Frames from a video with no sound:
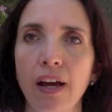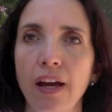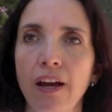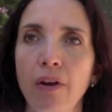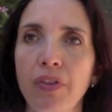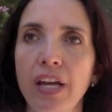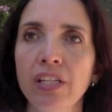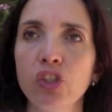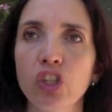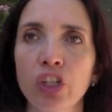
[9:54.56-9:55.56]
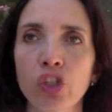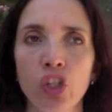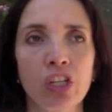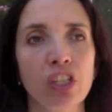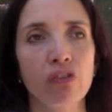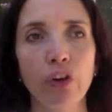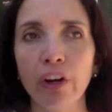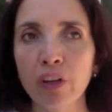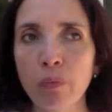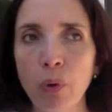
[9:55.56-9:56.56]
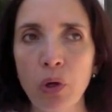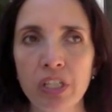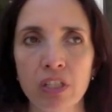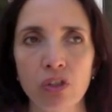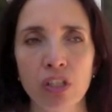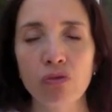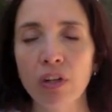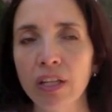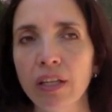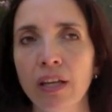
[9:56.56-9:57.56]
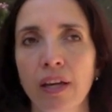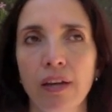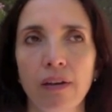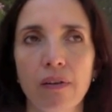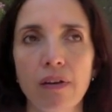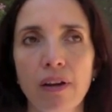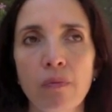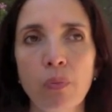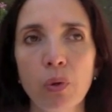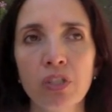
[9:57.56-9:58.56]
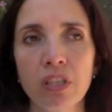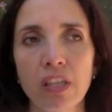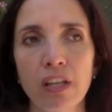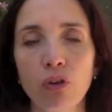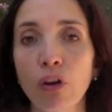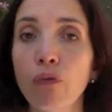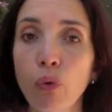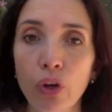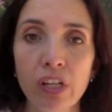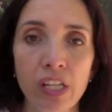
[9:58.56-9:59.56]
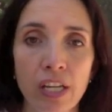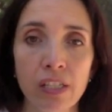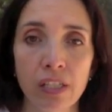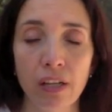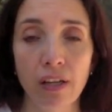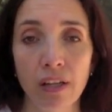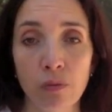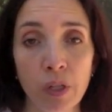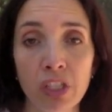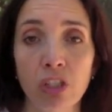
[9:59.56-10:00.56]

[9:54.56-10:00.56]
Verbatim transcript: Uh, energy exchange is very important. So it's really important that you avoid it as much